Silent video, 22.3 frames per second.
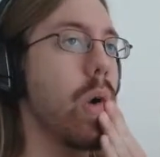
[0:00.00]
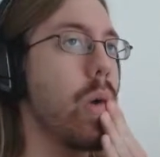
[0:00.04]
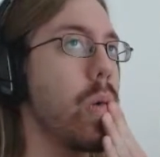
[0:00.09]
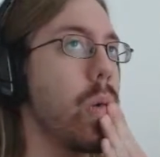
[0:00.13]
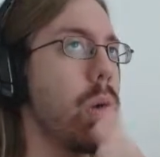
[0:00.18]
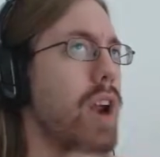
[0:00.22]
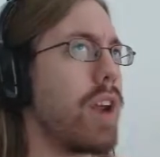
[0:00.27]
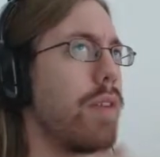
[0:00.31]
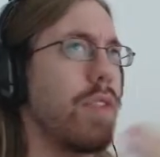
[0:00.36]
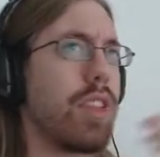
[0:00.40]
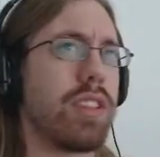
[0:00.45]

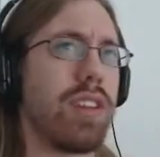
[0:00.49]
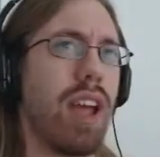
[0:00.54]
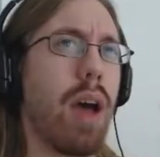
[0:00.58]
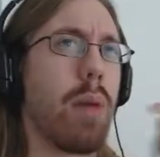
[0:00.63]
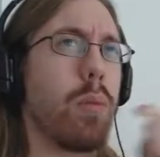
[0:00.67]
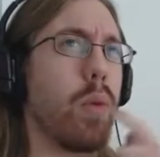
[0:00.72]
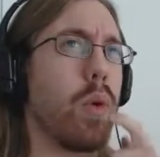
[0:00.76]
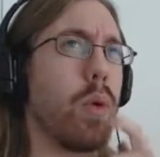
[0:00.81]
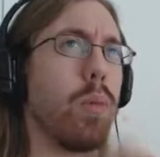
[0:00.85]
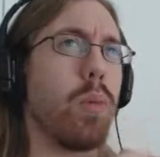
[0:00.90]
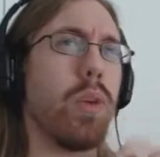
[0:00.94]
what the
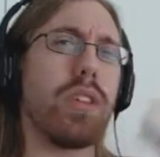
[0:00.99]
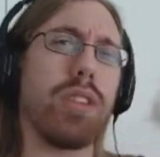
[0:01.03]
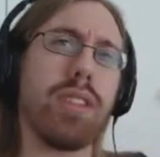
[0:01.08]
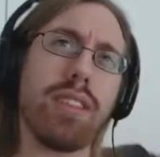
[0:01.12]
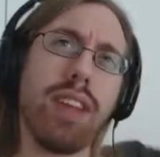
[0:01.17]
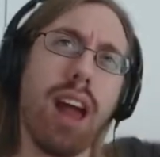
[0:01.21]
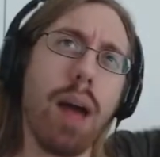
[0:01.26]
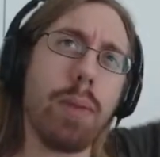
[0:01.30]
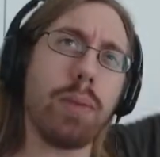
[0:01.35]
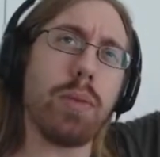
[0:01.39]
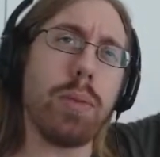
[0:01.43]
top what was
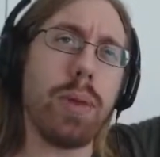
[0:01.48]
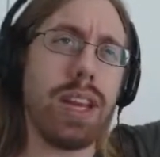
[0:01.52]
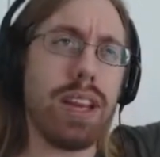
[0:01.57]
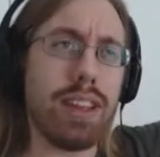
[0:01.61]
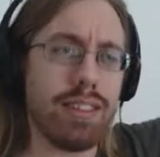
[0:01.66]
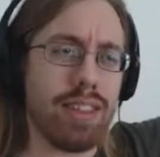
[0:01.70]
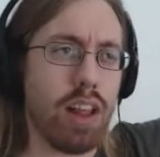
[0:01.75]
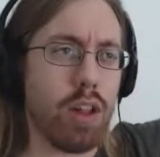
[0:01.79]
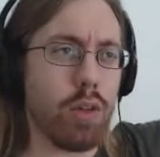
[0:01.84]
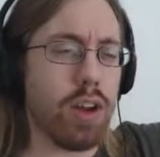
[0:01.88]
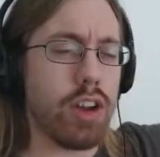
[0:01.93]
it top speed
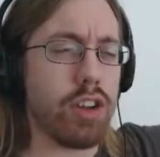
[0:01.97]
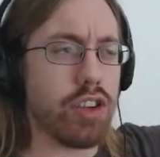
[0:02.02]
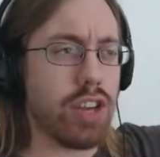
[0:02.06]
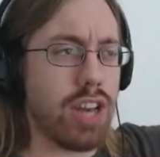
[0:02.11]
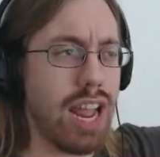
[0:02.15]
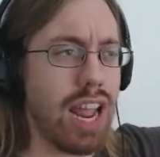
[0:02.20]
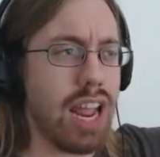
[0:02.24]
acceleration